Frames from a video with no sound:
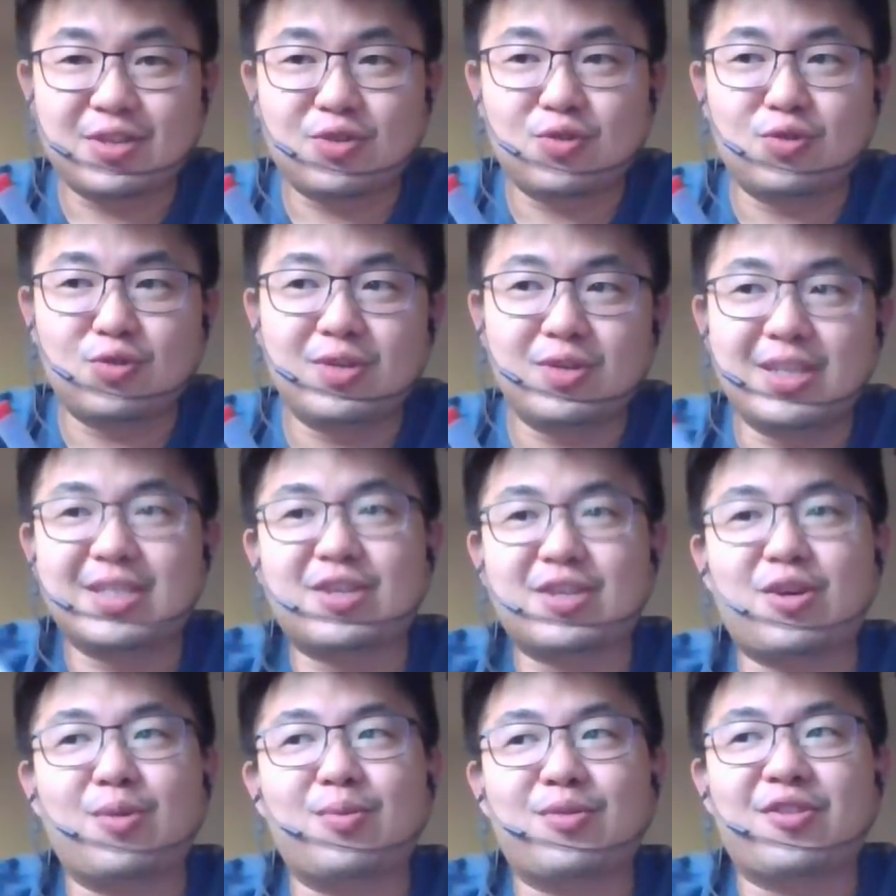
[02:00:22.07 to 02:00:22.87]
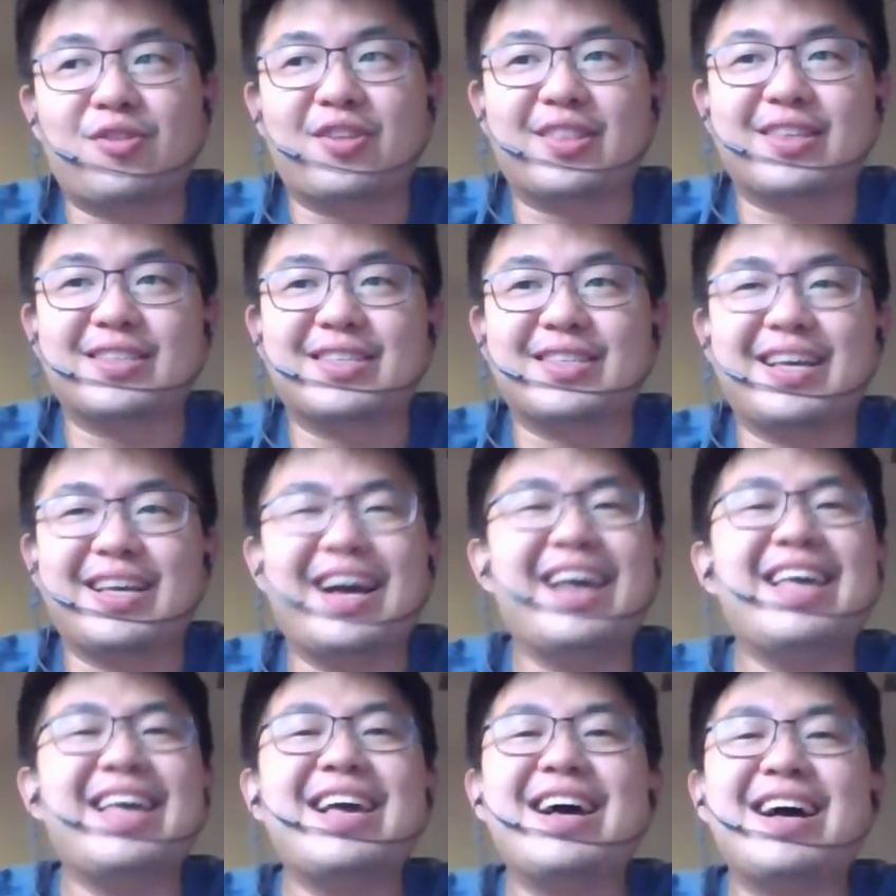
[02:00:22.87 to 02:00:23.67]
So this contractor say,
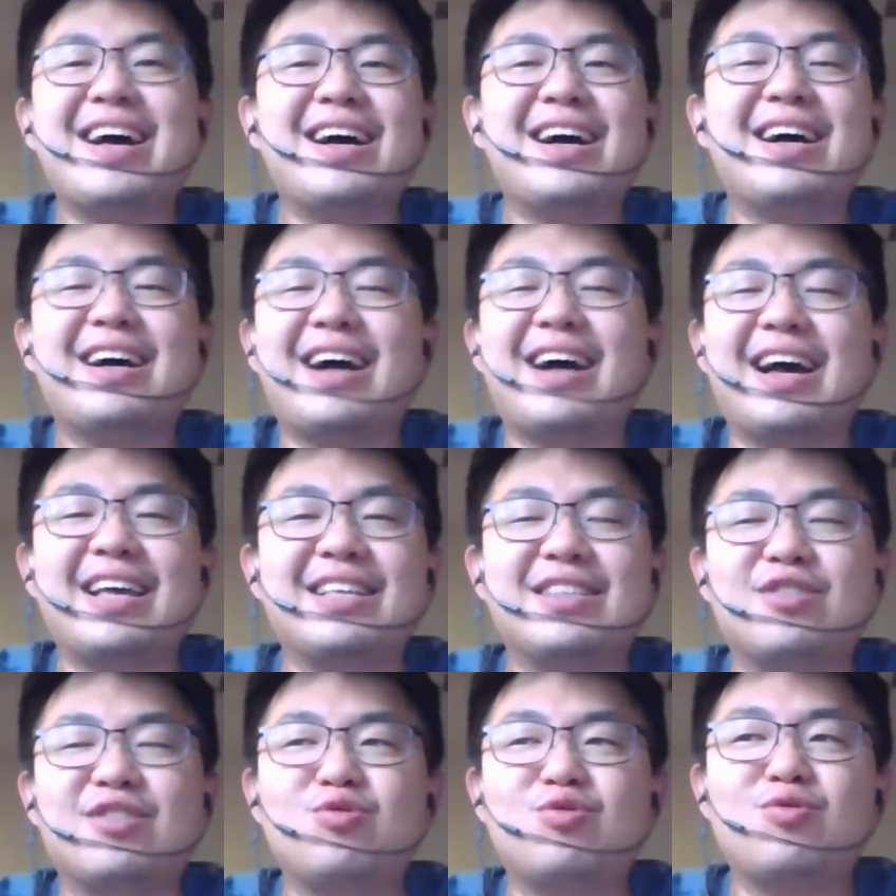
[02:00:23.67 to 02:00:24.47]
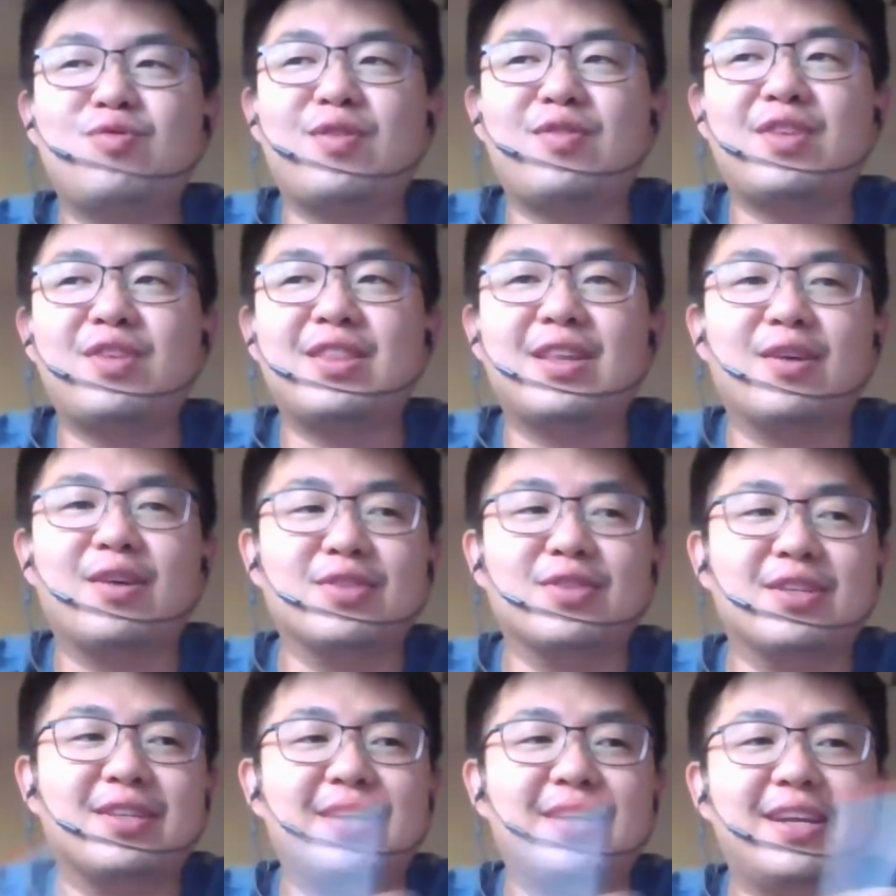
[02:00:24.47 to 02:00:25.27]
"Aya, I do
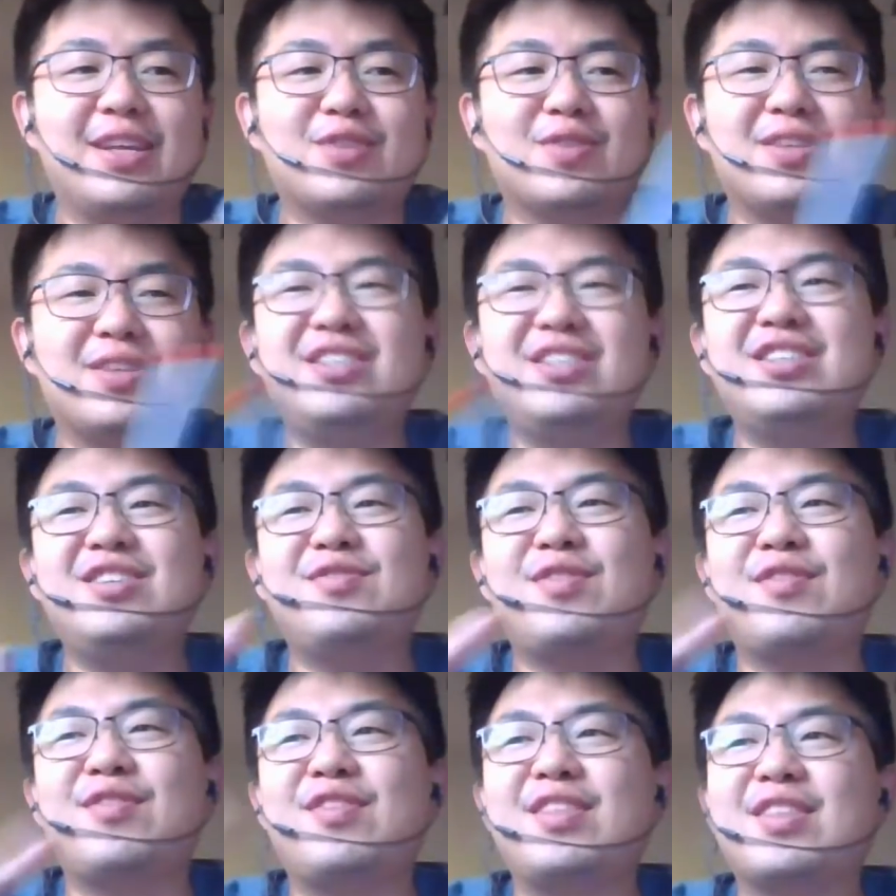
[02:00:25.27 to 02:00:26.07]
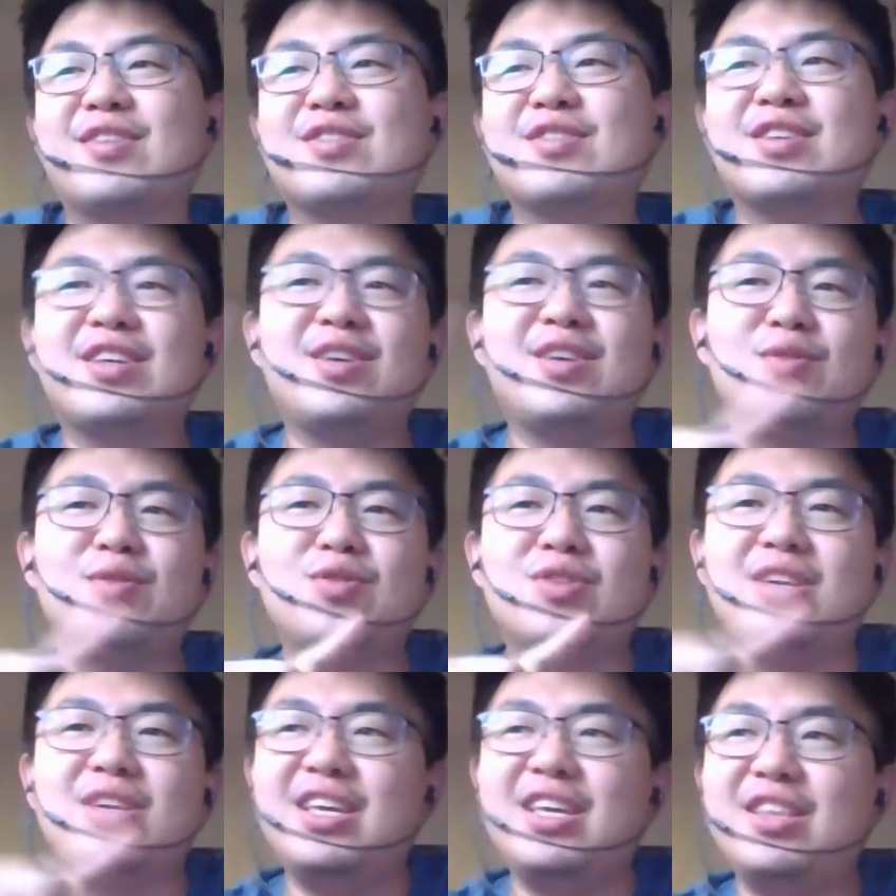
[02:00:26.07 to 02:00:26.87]
15,000." Then this one, yeah, 15,000. He want
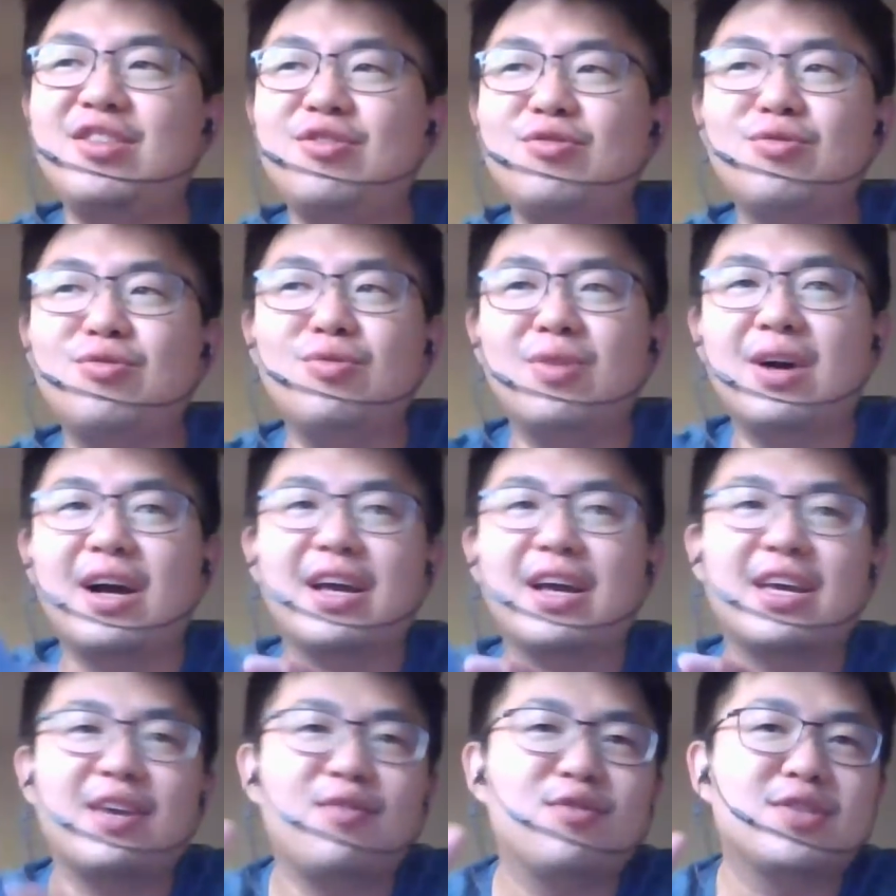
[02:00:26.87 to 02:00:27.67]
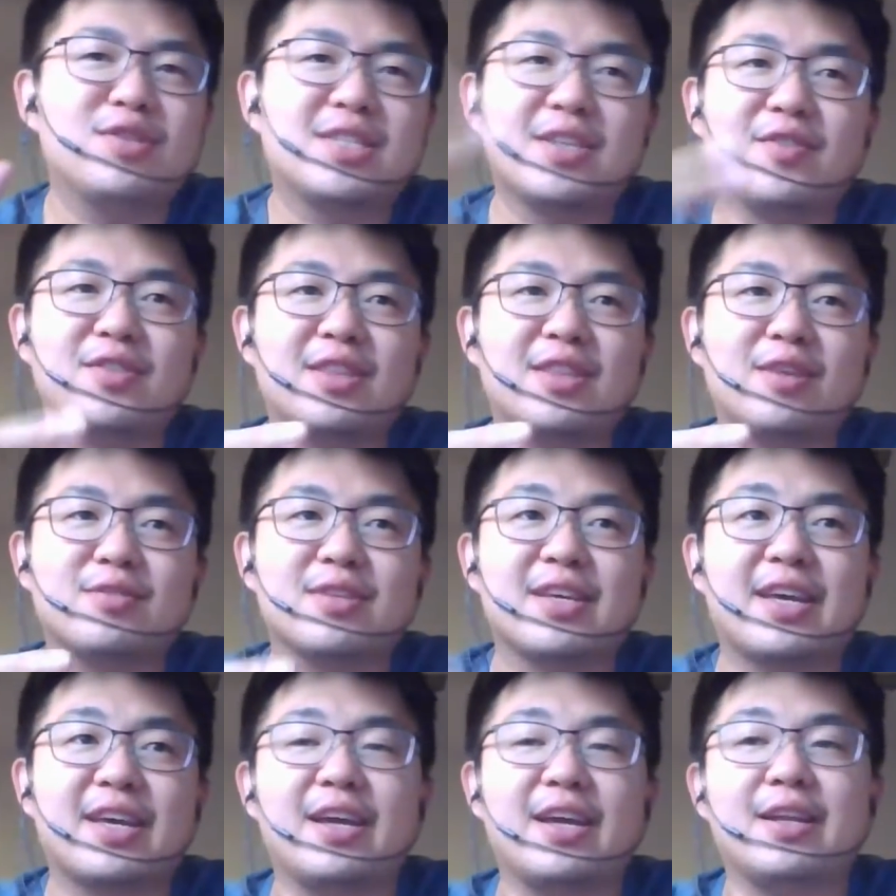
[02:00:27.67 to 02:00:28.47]
to eat you. I give you
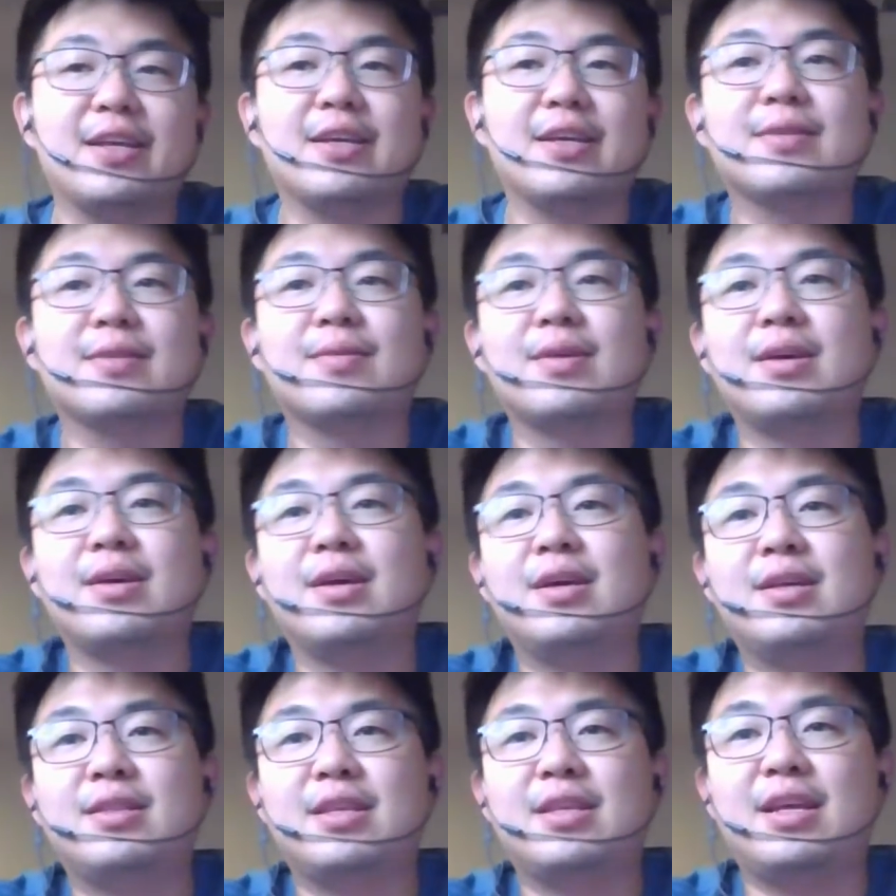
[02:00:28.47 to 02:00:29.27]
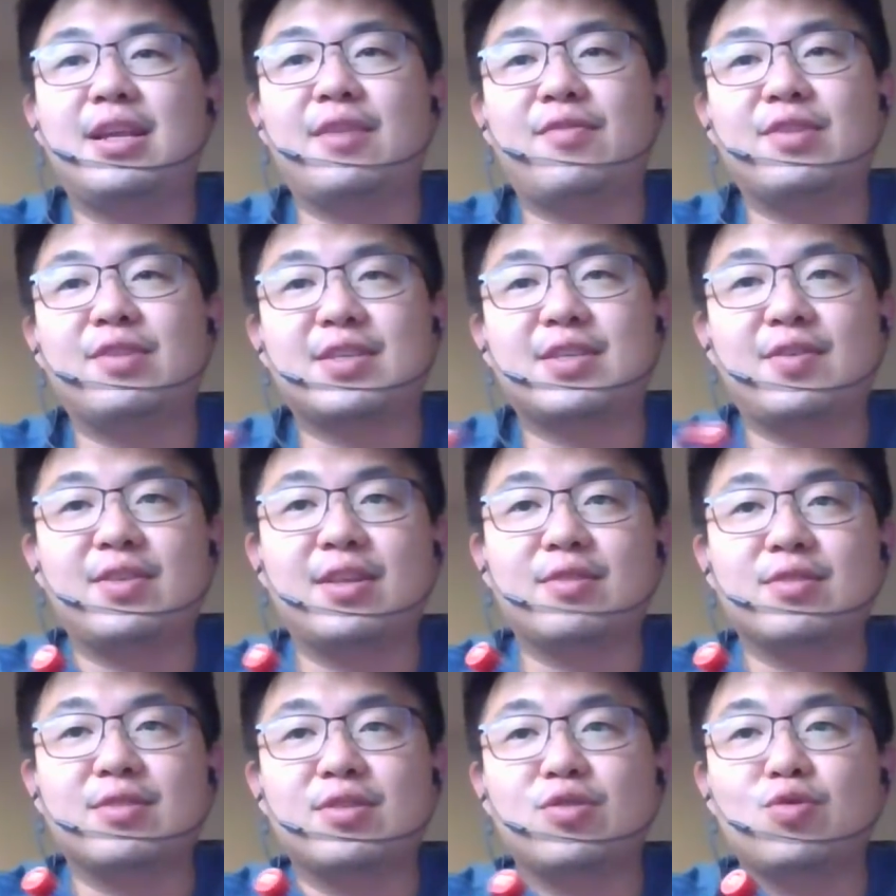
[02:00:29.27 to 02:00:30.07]
7,000 candy. Then the first
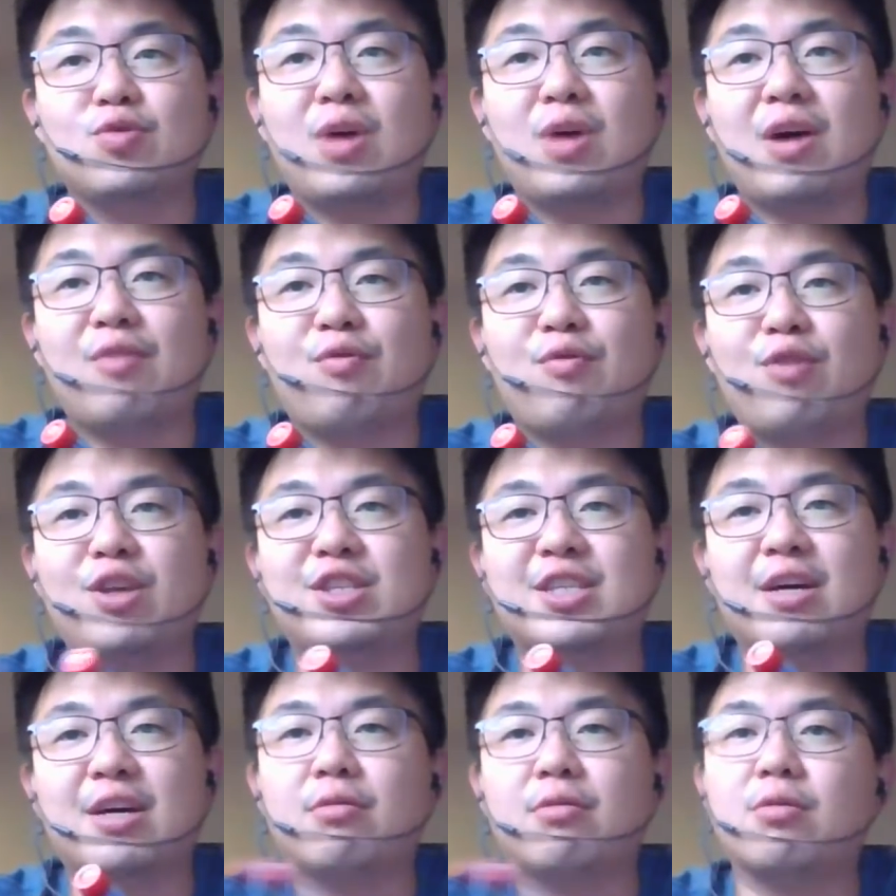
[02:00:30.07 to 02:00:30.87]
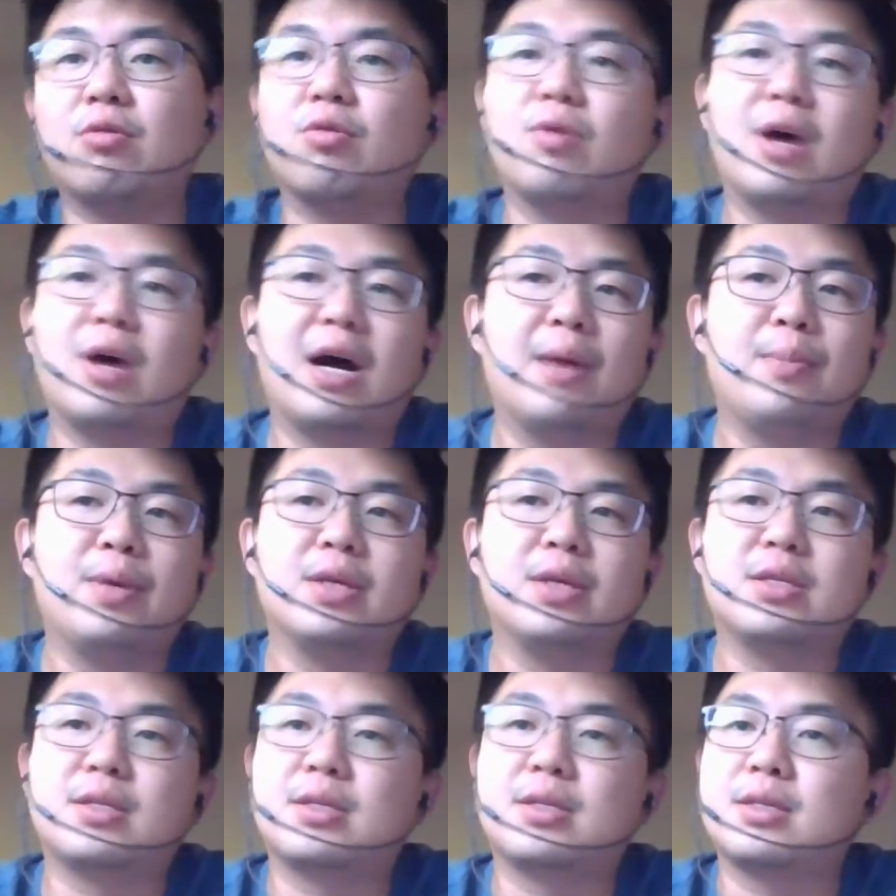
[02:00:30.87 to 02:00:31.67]
7,000 do halfway chow. Oh,
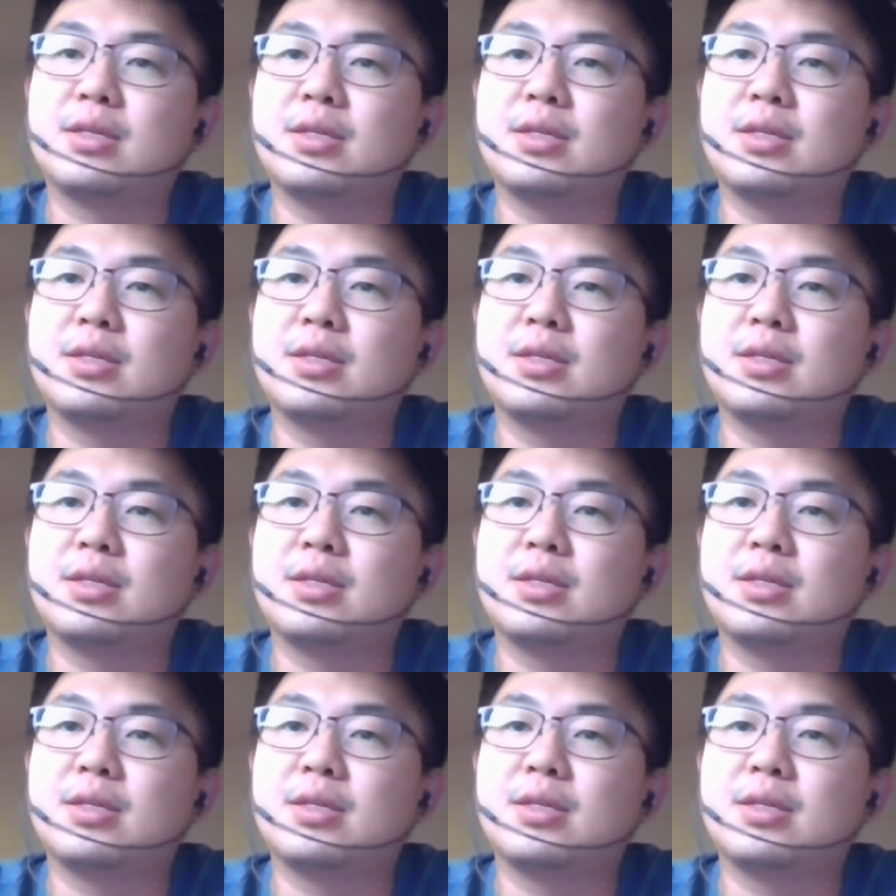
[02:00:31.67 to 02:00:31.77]
habis.